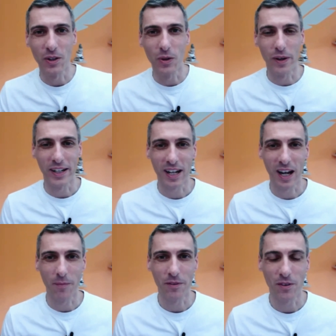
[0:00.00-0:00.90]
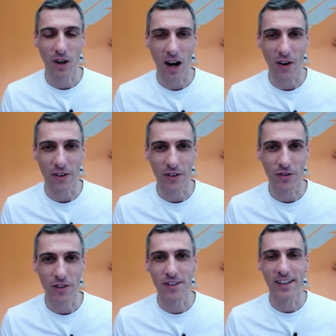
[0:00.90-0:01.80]
do when it comes to our
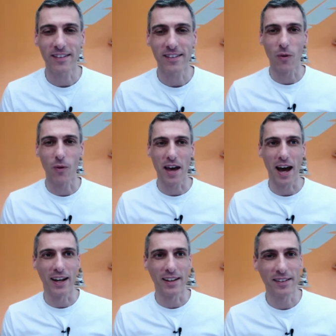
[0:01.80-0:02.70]
nutrition? Let's start with that.